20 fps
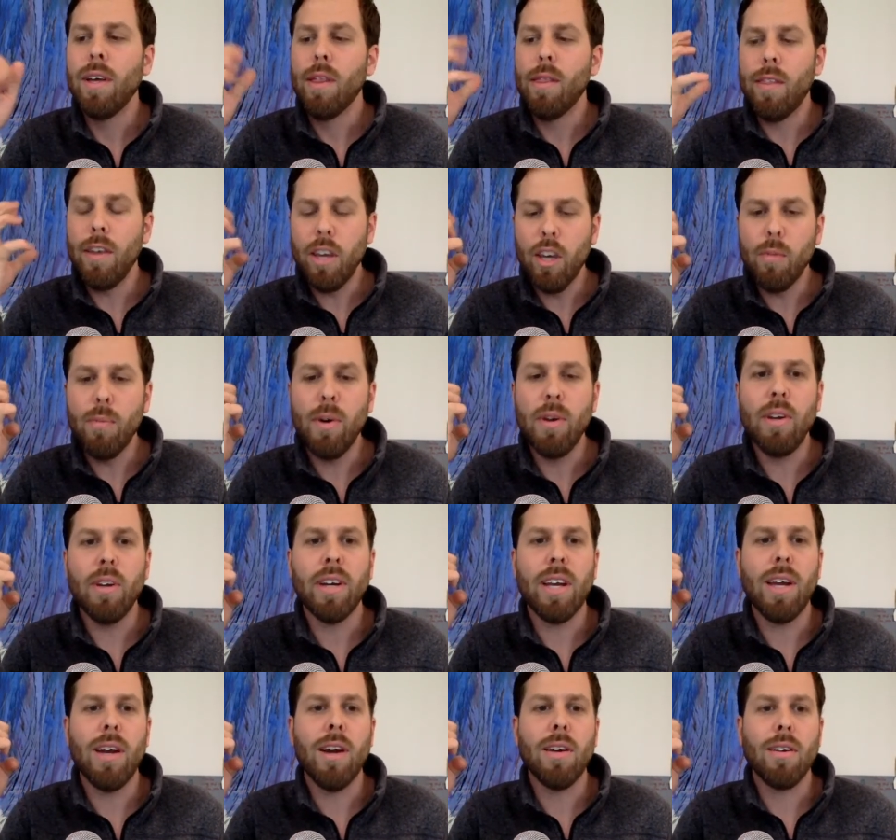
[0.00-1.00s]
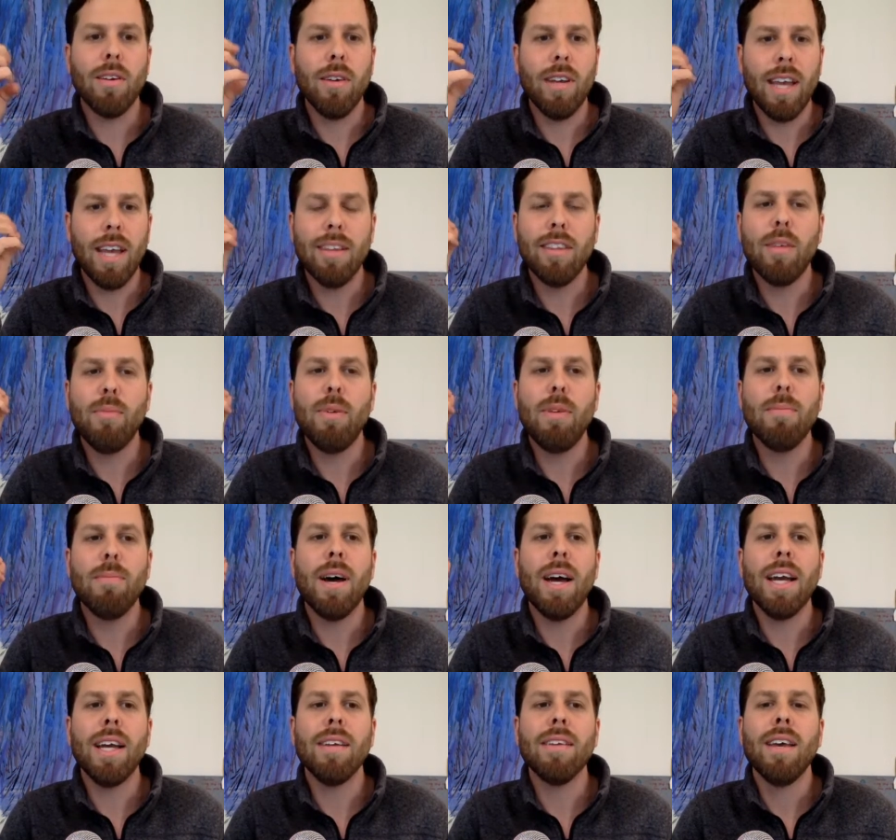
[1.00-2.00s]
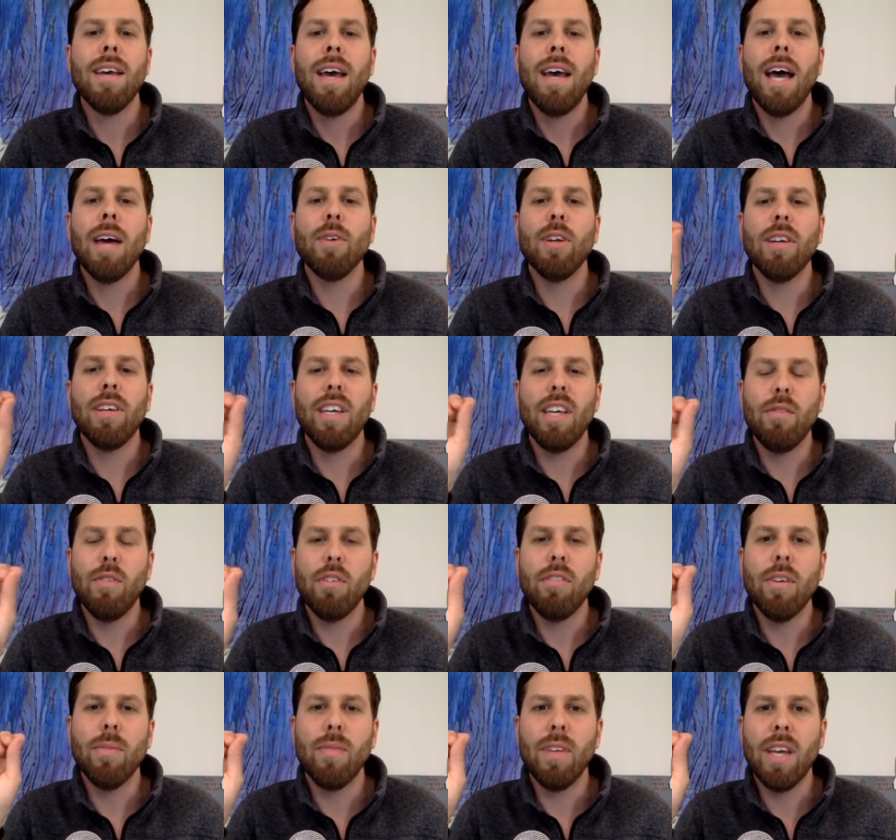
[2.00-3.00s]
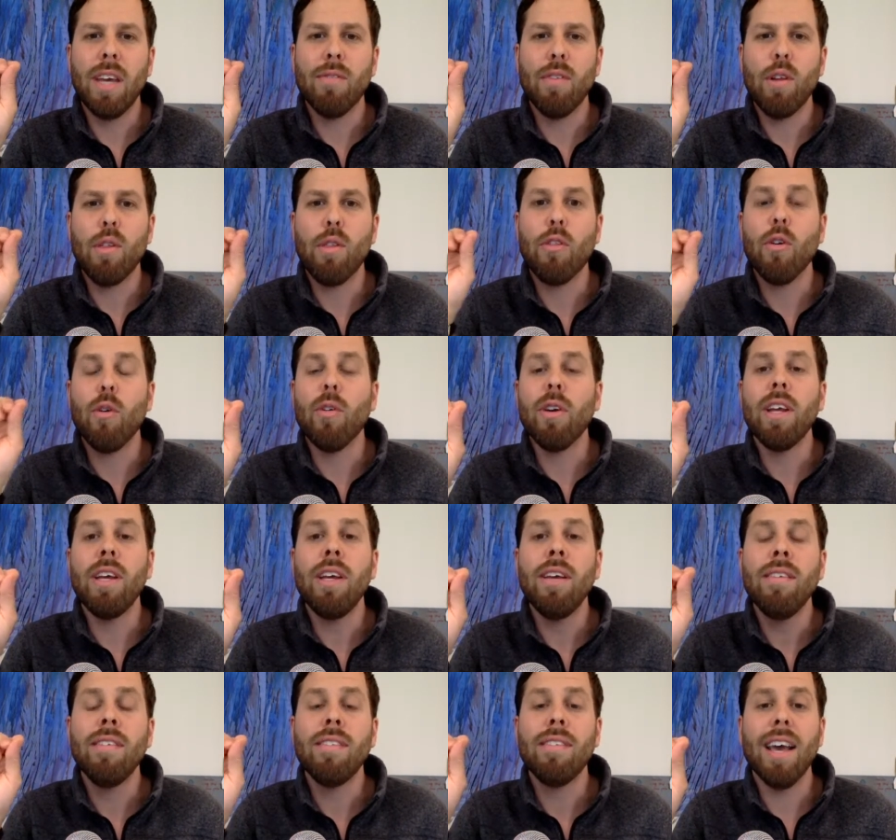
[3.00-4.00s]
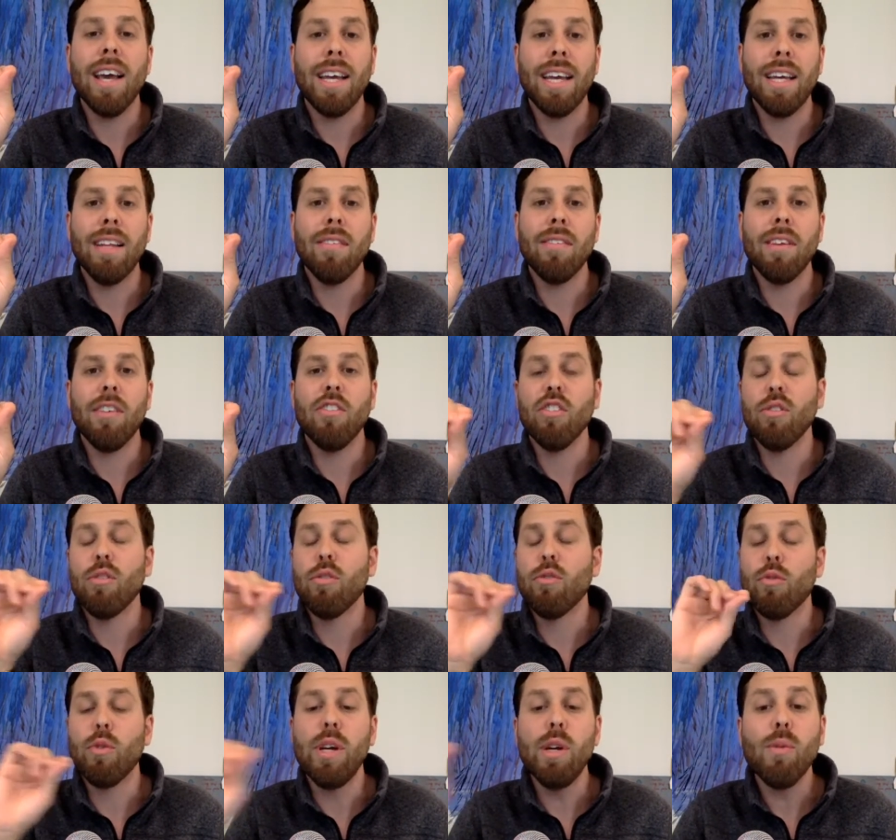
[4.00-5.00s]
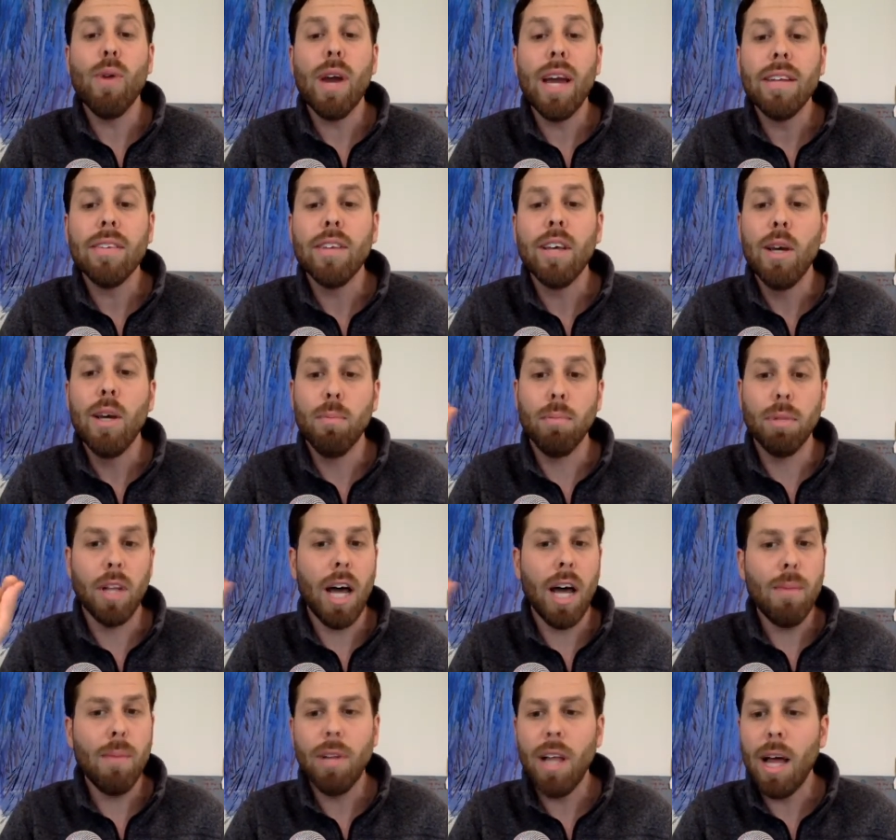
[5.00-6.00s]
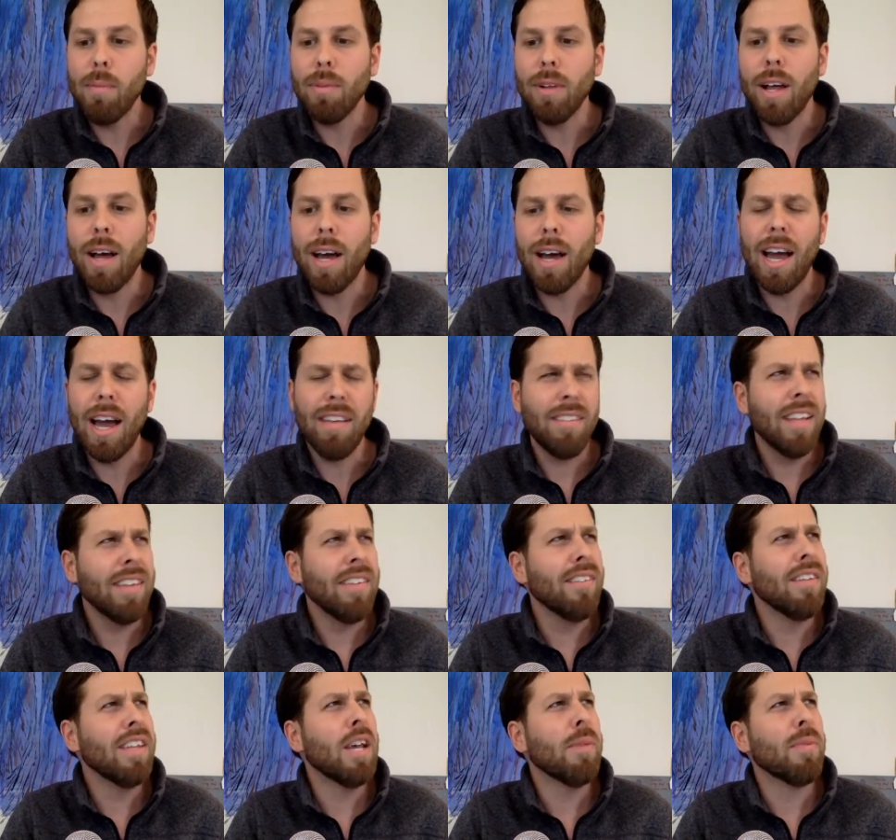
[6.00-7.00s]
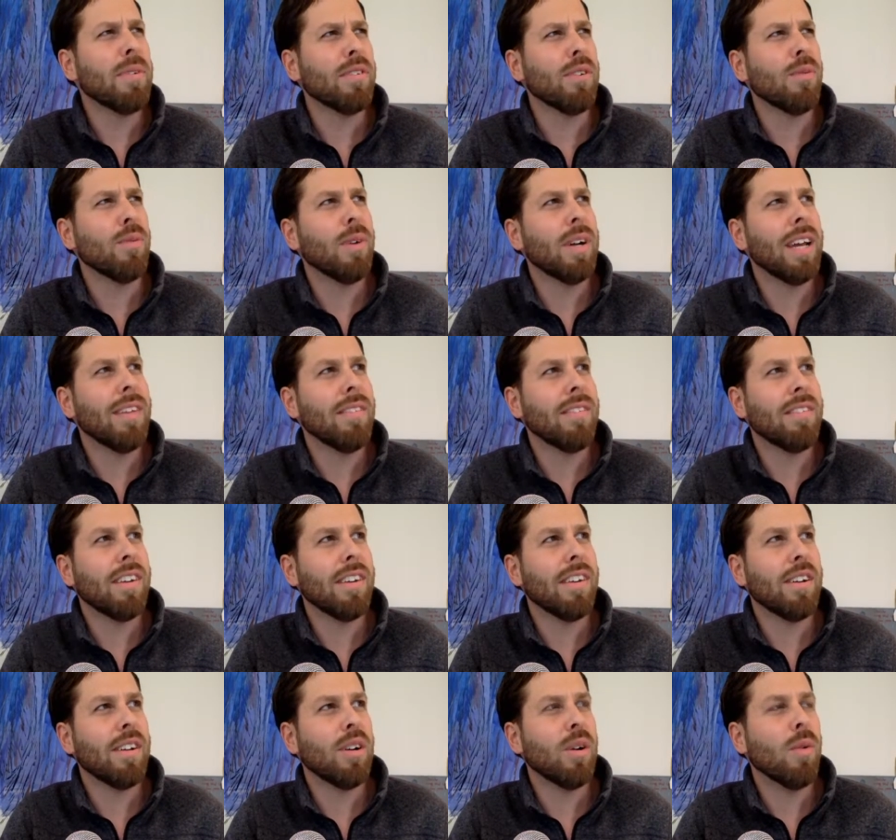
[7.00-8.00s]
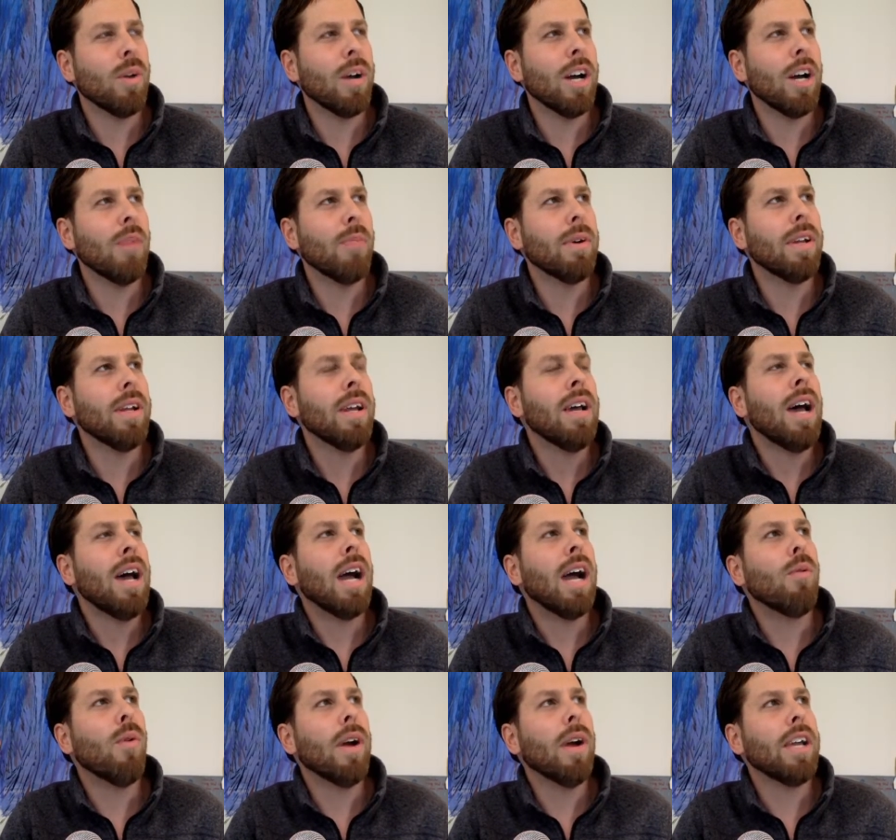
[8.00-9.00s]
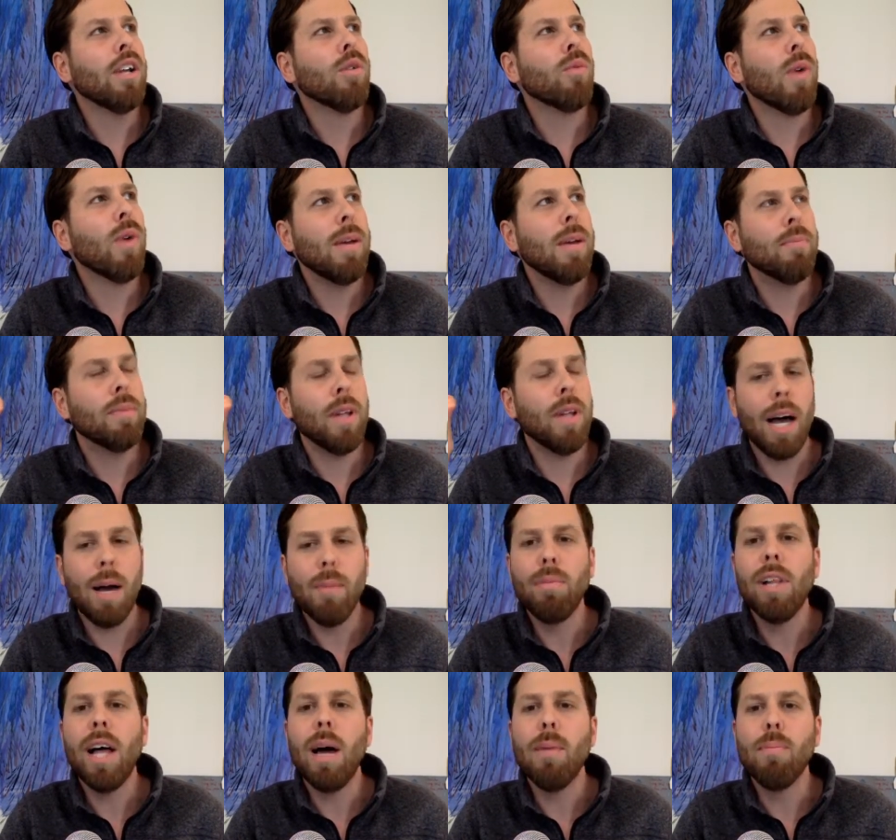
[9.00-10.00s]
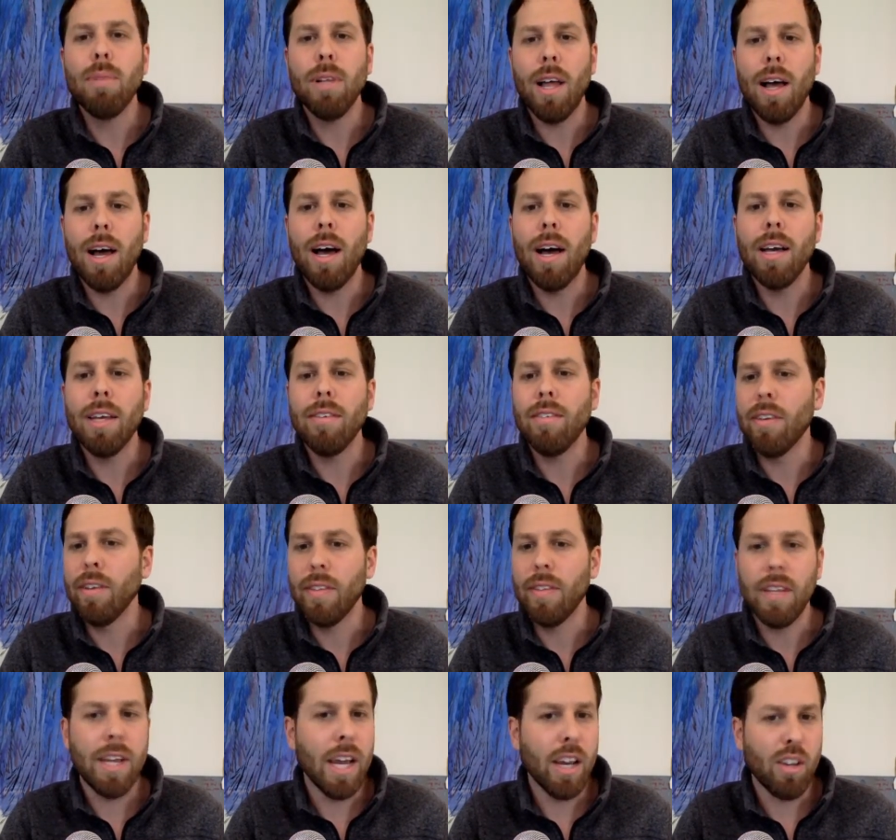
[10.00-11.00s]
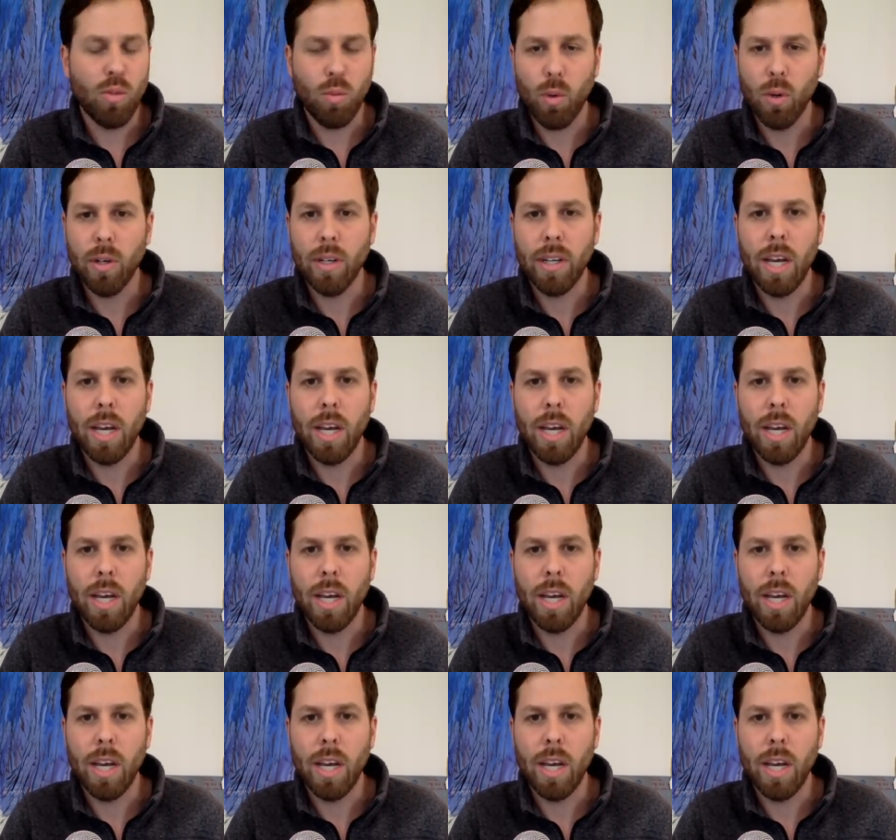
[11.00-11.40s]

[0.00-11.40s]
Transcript: Think about your character, get them in mind. I'm going to give you something every 30 seconds and just free write blah, blah, blah. I said this in episode 1. I haven't said it in a while, but I want you to write blah, blah, blah until the next word